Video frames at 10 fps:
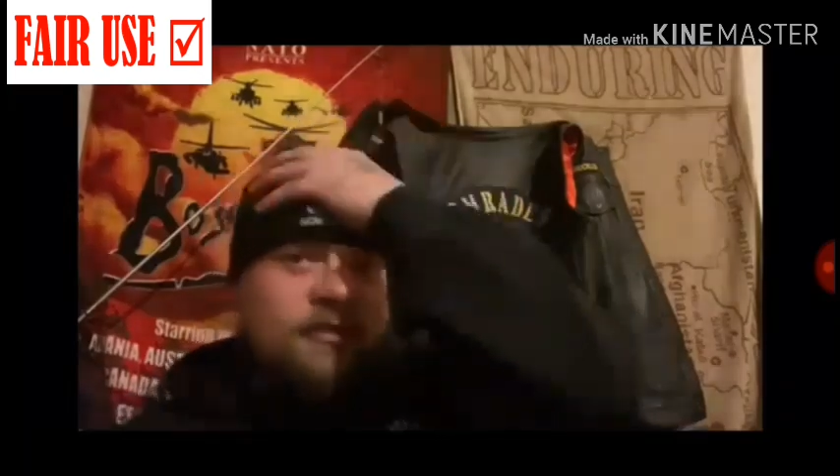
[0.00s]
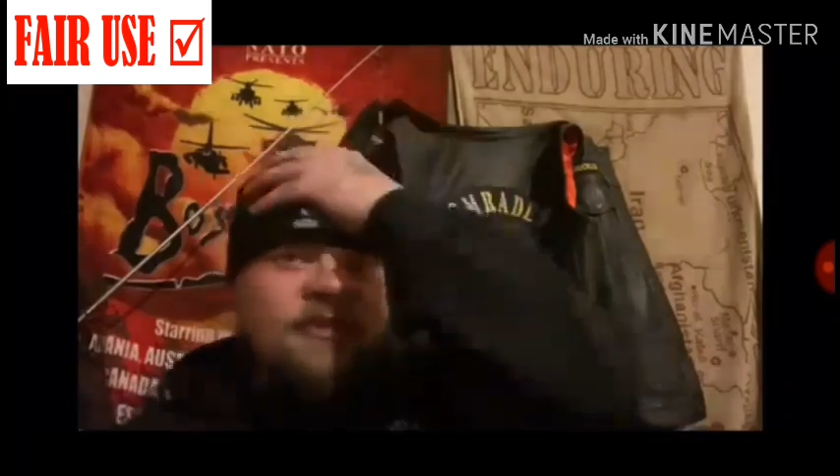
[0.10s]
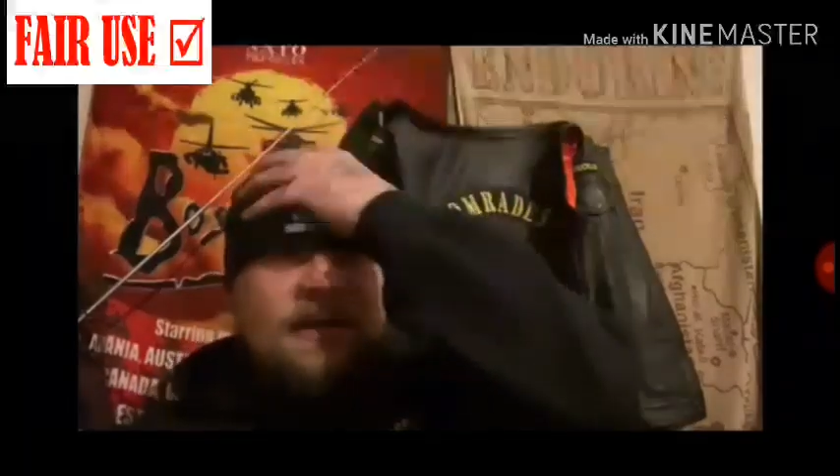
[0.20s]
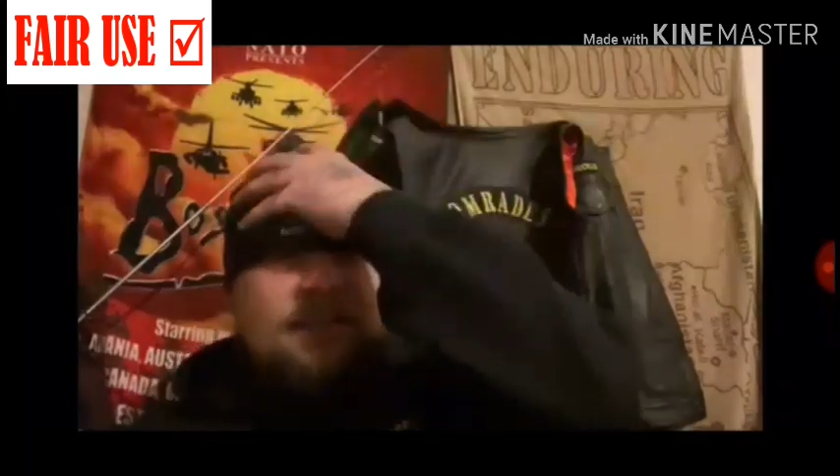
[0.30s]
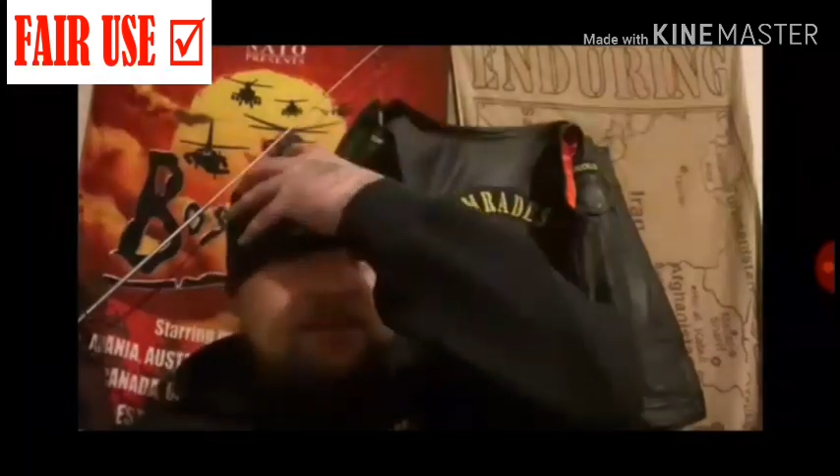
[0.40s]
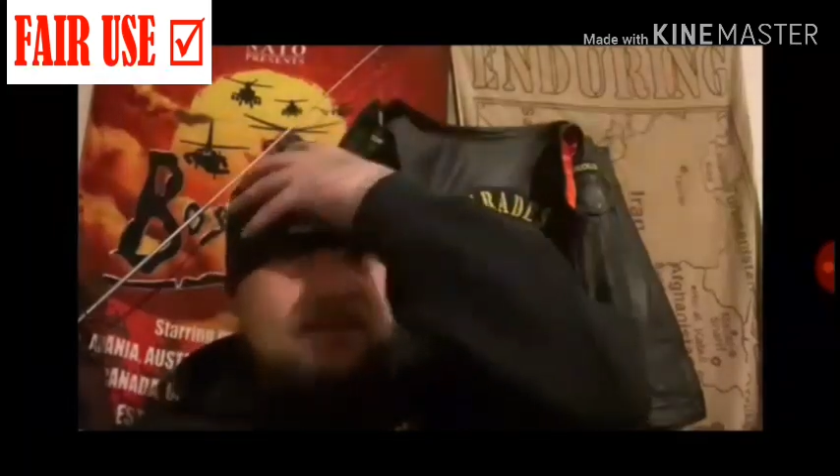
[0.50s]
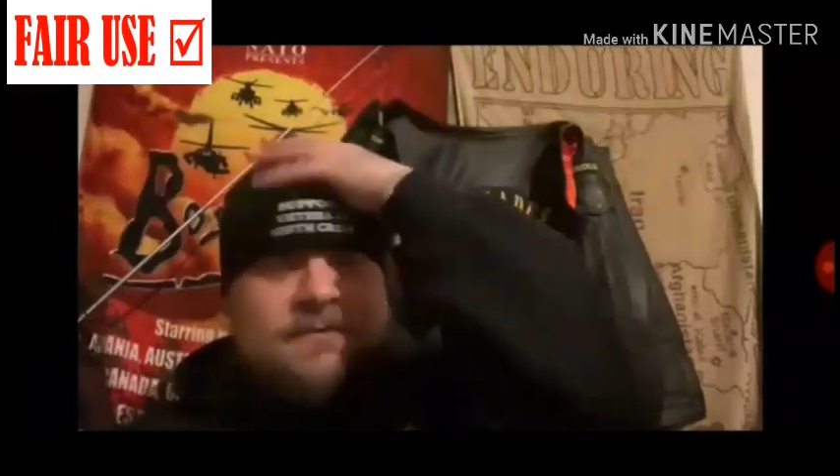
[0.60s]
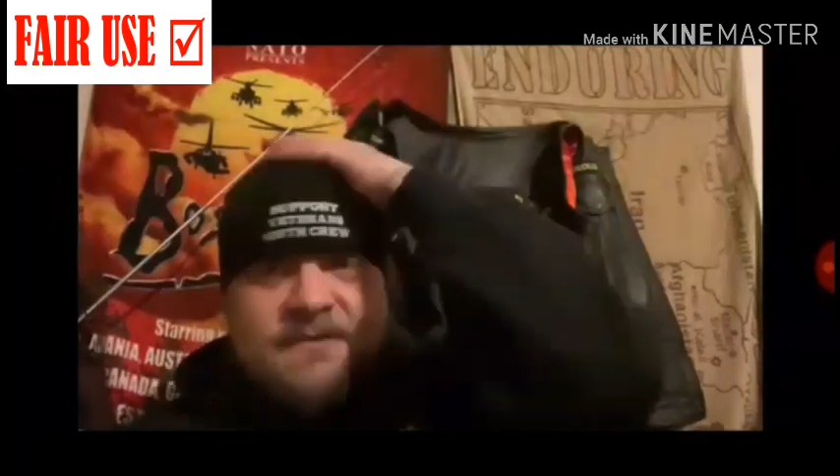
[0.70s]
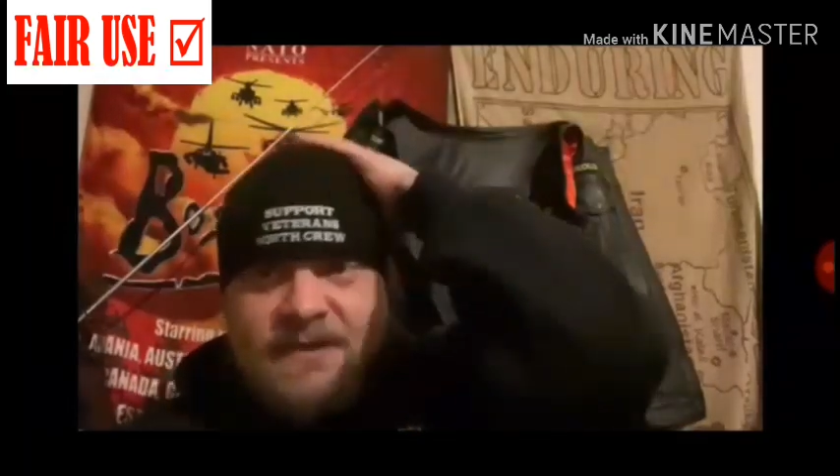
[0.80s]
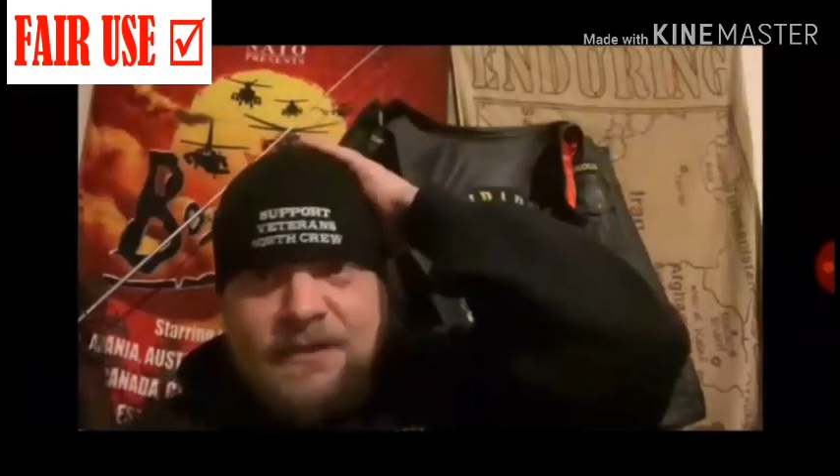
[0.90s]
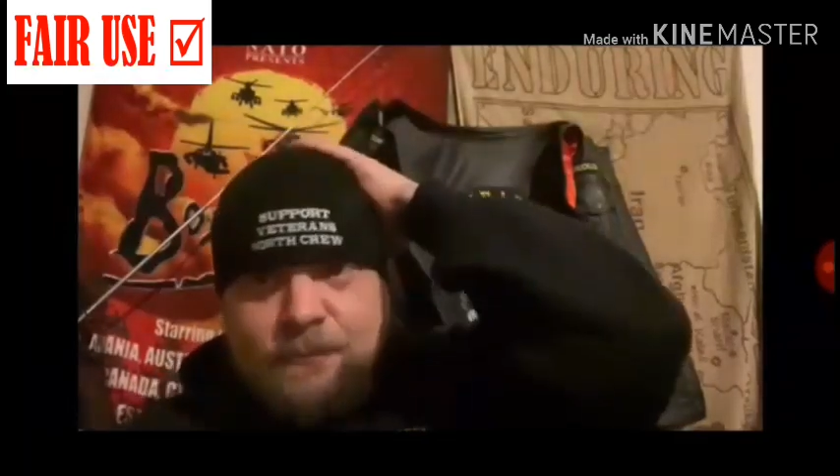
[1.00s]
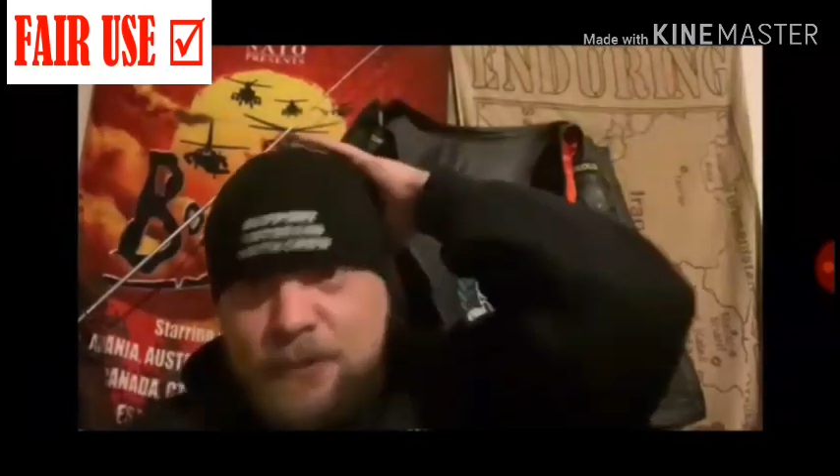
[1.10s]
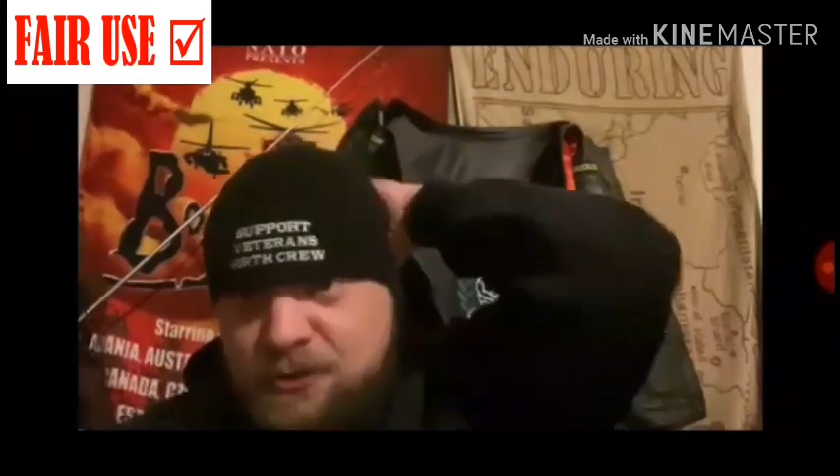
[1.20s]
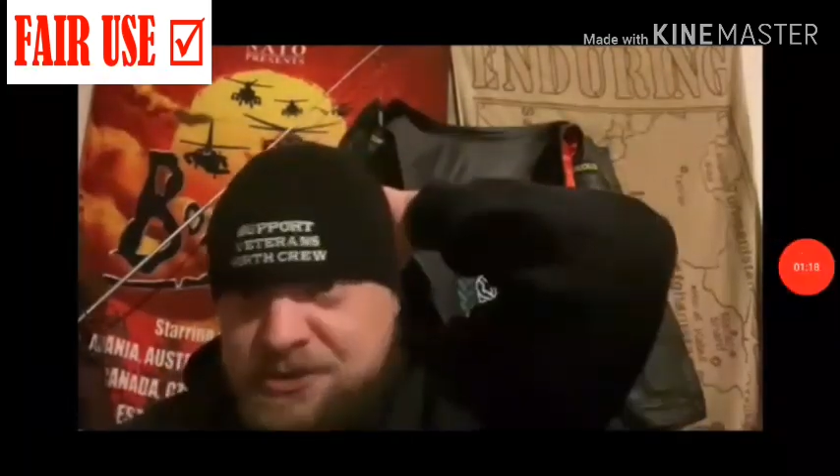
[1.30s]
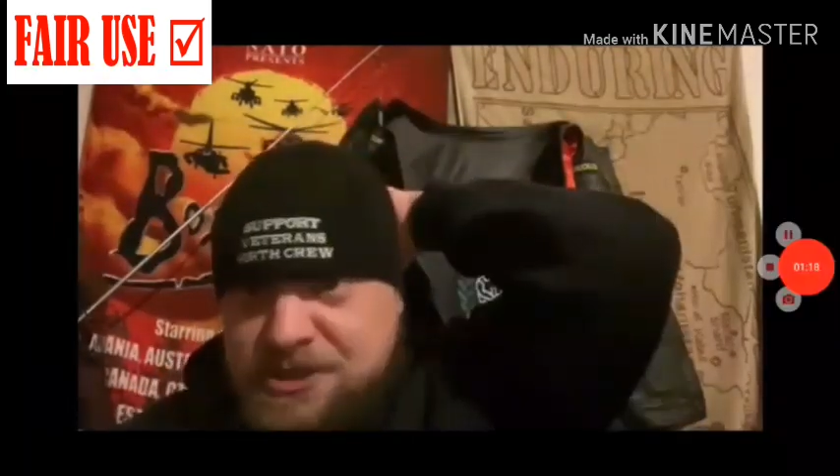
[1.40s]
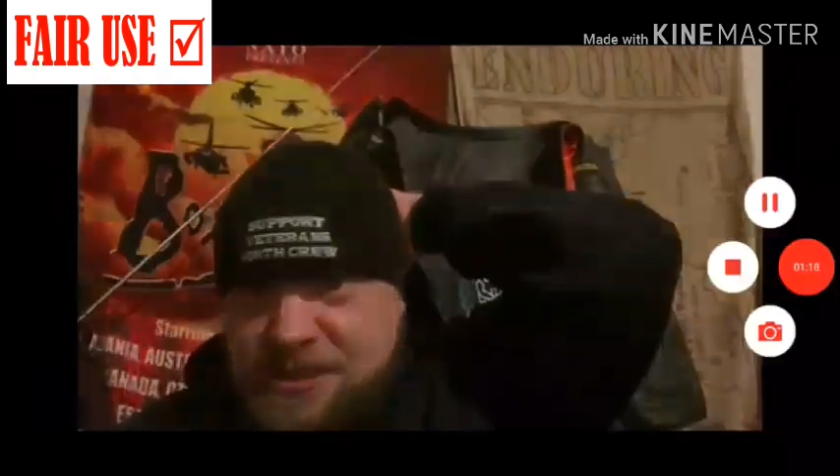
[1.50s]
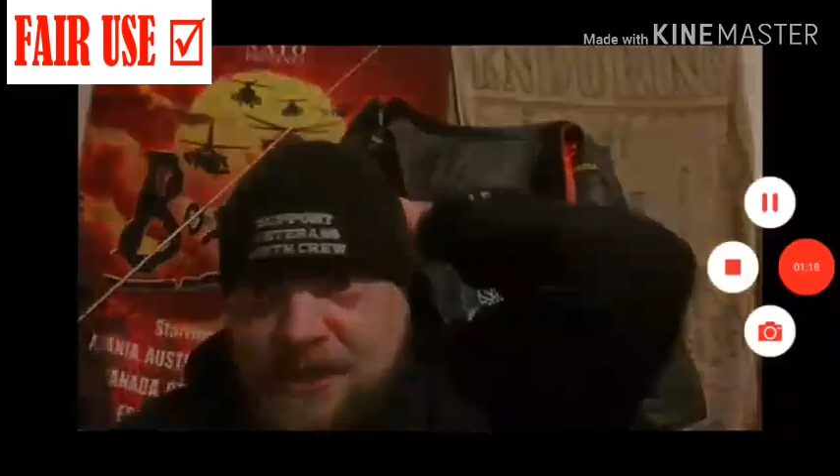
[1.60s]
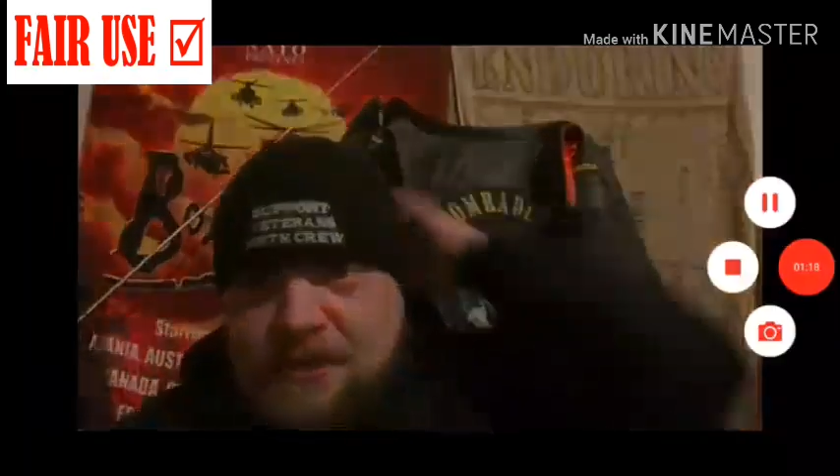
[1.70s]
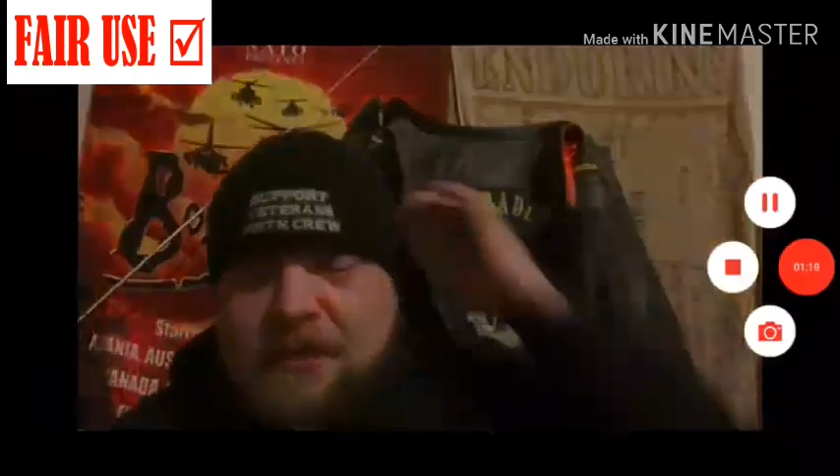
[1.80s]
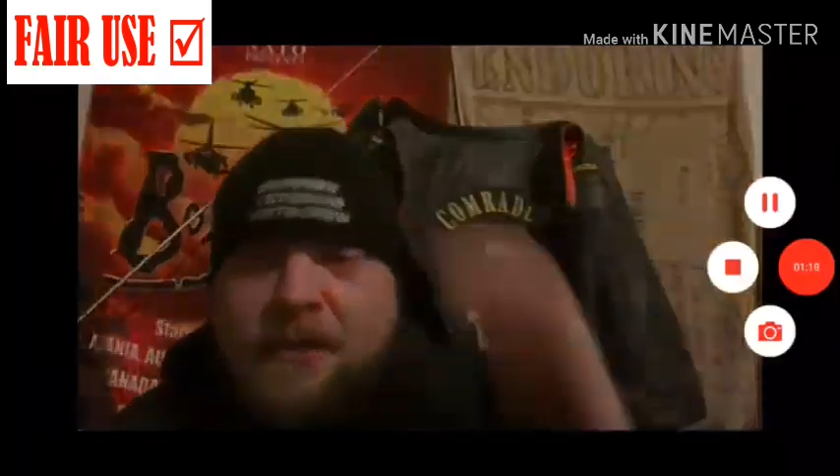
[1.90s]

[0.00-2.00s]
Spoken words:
I believe he worked in the prison system